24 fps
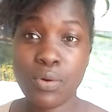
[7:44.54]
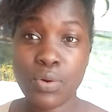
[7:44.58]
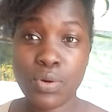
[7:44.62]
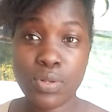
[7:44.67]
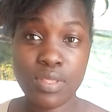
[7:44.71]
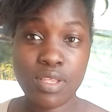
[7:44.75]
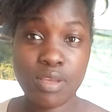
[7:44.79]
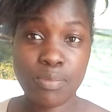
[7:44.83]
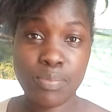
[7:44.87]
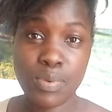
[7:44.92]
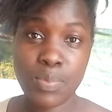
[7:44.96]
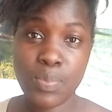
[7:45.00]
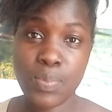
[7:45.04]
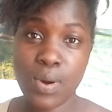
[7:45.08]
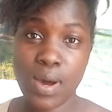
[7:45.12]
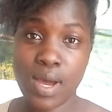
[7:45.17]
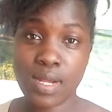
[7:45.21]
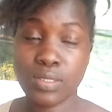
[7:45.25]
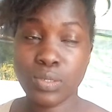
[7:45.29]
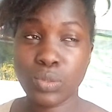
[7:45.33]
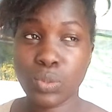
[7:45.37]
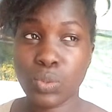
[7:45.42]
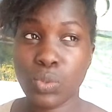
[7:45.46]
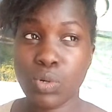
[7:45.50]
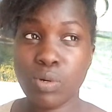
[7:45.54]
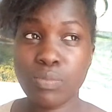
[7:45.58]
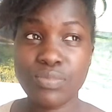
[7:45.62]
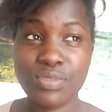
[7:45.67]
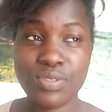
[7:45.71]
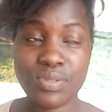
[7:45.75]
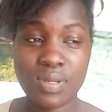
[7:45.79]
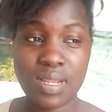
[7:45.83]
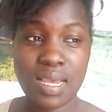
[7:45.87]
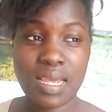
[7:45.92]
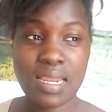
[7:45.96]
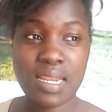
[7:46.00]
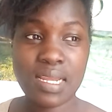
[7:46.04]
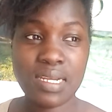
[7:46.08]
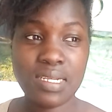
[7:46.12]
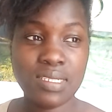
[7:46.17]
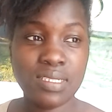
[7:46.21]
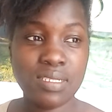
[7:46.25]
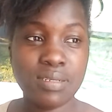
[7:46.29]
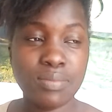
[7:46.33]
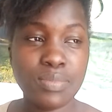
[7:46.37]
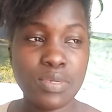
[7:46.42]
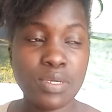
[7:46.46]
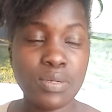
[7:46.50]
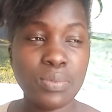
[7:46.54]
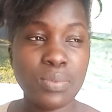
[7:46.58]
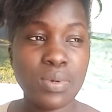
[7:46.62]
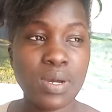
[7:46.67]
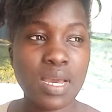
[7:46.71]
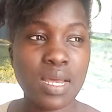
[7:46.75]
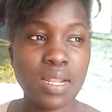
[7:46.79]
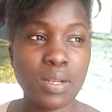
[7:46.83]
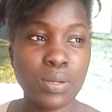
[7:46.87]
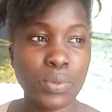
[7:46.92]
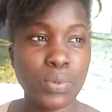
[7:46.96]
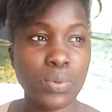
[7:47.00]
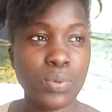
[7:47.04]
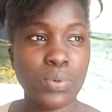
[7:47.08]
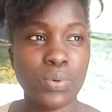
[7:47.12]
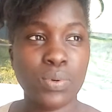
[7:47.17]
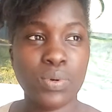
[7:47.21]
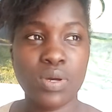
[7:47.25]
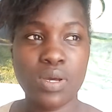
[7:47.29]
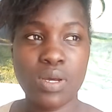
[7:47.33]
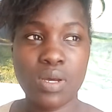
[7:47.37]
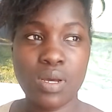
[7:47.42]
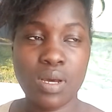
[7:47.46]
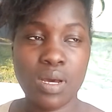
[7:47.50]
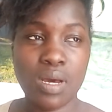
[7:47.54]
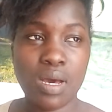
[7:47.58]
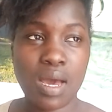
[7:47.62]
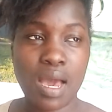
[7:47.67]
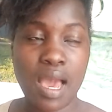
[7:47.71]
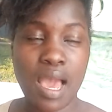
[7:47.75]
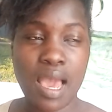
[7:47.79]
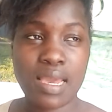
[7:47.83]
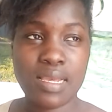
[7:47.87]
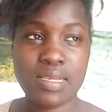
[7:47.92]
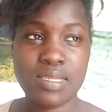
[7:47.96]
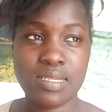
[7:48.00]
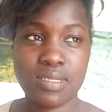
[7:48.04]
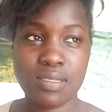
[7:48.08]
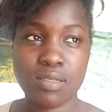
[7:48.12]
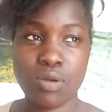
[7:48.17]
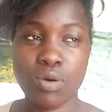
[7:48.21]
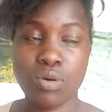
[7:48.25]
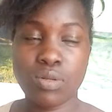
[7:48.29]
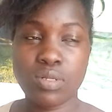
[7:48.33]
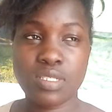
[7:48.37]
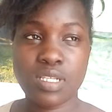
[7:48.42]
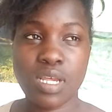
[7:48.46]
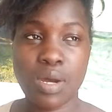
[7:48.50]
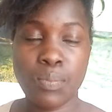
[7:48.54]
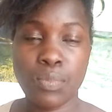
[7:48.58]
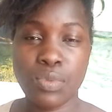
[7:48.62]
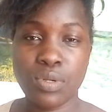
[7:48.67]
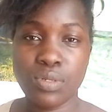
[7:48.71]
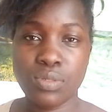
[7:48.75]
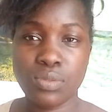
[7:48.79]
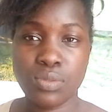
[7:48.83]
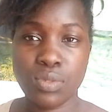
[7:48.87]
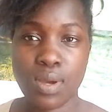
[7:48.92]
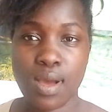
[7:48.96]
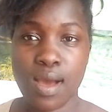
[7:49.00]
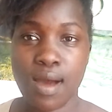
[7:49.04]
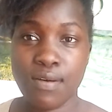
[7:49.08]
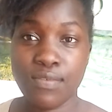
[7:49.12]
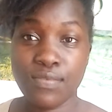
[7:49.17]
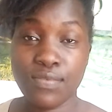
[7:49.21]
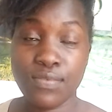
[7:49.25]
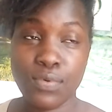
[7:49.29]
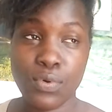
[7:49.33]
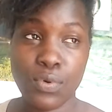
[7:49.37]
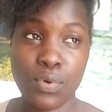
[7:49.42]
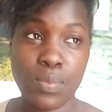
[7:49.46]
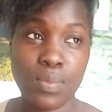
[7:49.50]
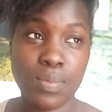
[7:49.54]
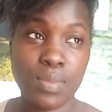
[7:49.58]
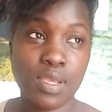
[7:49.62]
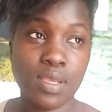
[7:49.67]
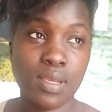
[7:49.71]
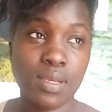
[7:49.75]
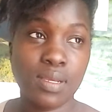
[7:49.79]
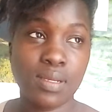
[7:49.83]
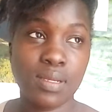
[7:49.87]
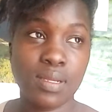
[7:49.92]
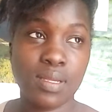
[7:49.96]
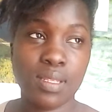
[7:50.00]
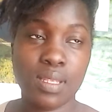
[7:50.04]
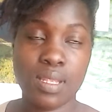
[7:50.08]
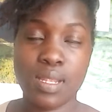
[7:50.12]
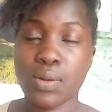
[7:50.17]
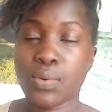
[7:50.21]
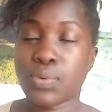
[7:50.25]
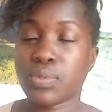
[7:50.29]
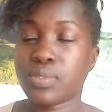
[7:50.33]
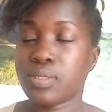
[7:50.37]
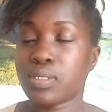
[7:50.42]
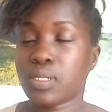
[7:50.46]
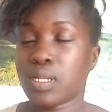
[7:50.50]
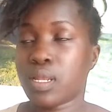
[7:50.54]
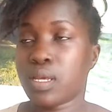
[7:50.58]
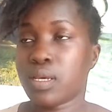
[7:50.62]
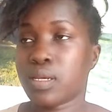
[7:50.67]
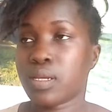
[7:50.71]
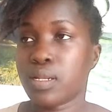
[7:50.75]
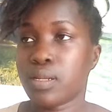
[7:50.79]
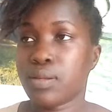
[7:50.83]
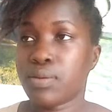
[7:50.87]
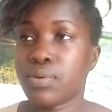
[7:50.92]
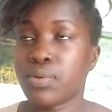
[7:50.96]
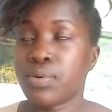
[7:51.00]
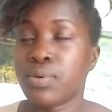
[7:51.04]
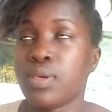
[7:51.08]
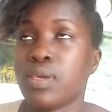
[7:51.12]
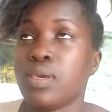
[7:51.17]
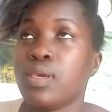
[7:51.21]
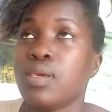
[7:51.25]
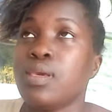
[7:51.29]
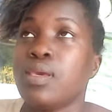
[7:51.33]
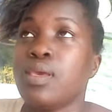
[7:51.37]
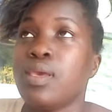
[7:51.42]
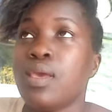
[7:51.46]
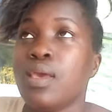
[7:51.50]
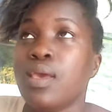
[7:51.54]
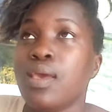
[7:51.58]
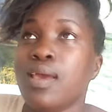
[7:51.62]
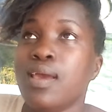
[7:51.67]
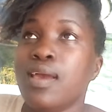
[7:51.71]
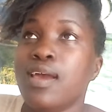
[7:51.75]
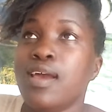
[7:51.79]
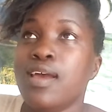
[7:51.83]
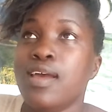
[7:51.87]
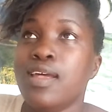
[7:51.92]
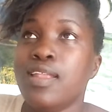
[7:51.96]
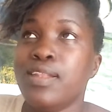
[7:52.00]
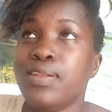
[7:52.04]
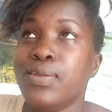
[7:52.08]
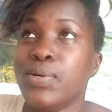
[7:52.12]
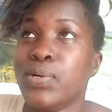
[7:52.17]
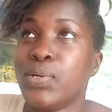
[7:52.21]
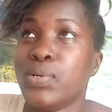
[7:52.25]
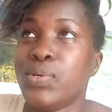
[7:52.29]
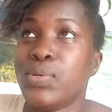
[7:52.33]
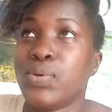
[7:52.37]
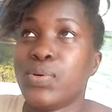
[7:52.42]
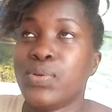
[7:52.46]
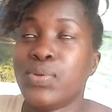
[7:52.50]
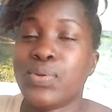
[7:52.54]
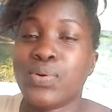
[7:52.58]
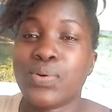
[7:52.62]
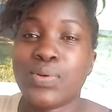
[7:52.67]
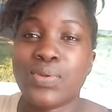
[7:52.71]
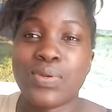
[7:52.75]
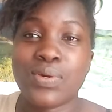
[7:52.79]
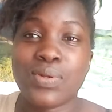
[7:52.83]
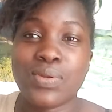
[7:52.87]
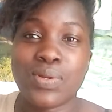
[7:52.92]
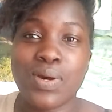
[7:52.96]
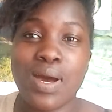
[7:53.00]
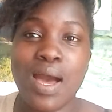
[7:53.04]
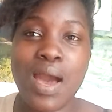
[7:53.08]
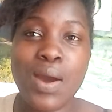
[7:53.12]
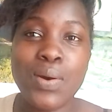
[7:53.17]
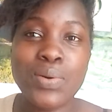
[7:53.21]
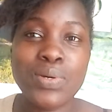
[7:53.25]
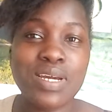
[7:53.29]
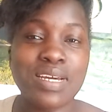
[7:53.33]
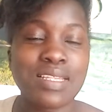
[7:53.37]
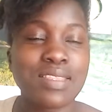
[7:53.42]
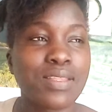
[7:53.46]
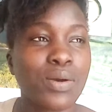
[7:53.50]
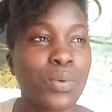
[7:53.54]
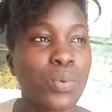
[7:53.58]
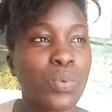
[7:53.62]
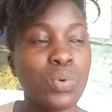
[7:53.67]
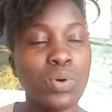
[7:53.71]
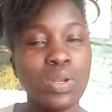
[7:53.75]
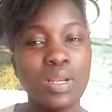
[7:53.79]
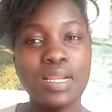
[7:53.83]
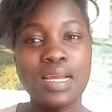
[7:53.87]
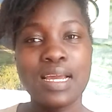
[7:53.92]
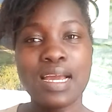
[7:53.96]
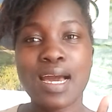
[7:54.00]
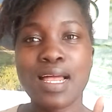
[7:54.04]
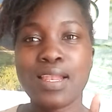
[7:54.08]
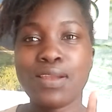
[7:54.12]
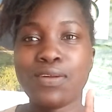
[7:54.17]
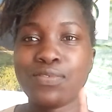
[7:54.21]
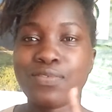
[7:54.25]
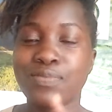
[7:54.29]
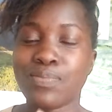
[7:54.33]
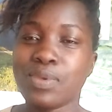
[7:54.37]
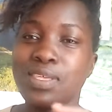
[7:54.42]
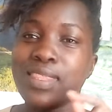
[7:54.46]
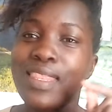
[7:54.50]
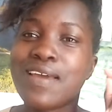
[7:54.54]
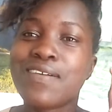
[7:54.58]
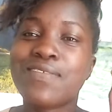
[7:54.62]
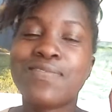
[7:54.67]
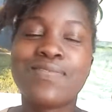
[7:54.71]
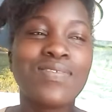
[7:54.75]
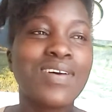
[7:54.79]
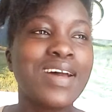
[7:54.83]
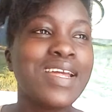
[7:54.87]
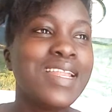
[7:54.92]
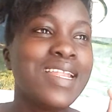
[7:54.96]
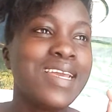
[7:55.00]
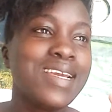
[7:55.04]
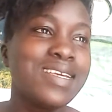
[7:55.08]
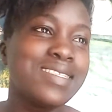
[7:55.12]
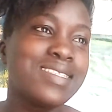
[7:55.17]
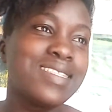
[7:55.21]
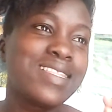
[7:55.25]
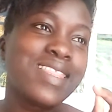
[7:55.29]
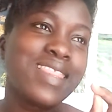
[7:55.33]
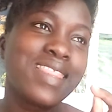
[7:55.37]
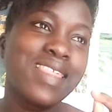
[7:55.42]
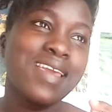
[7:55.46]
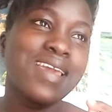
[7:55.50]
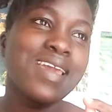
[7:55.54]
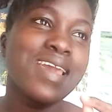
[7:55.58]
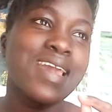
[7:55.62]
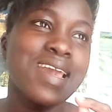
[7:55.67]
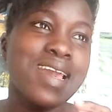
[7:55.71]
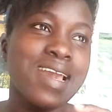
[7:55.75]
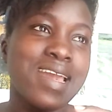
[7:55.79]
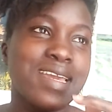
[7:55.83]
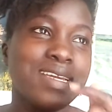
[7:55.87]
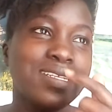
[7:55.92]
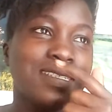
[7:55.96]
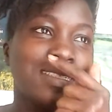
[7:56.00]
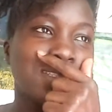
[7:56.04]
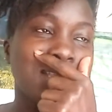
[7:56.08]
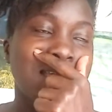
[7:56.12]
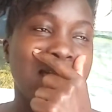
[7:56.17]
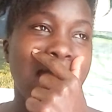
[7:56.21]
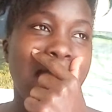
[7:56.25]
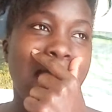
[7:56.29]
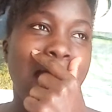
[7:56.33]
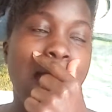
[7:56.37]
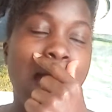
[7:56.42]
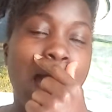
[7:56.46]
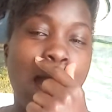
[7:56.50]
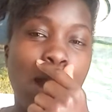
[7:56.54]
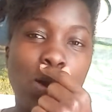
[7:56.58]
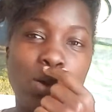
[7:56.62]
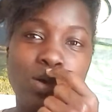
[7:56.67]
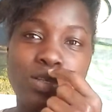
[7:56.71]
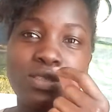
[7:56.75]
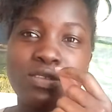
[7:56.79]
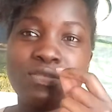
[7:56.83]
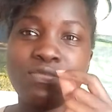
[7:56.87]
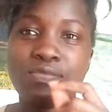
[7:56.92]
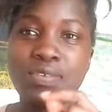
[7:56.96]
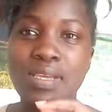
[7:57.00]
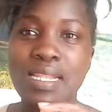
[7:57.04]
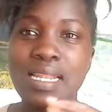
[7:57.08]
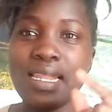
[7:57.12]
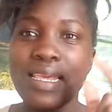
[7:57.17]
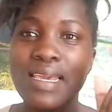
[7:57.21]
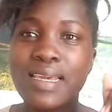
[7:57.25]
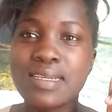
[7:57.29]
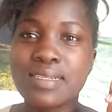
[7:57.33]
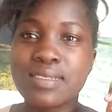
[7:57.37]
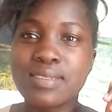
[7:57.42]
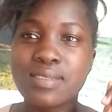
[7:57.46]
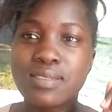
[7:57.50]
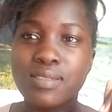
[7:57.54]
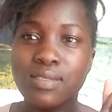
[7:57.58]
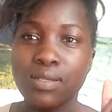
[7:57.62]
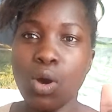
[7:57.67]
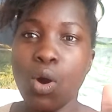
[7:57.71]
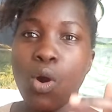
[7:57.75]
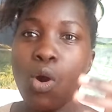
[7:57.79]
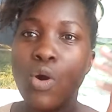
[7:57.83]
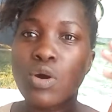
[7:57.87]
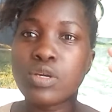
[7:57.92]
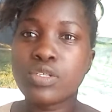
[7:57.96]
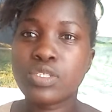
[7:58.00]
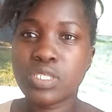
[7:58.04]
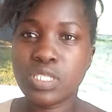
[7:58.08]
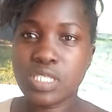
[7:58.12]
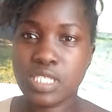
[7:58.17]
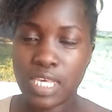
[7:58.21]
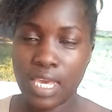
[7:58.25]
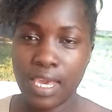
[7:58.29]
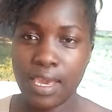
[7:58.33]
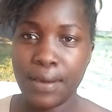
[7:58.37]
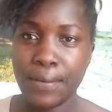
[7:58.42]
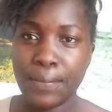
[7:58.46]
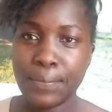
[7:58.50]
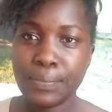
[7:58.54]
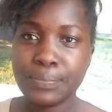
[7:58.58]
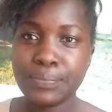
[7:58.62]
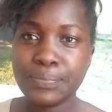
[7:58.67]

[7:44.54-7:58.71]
the people at home to direct me well, or I just call somebody to come for me? I was like, no. How can the whole girl of me? The funniest thing, guys, I was feeling so shame.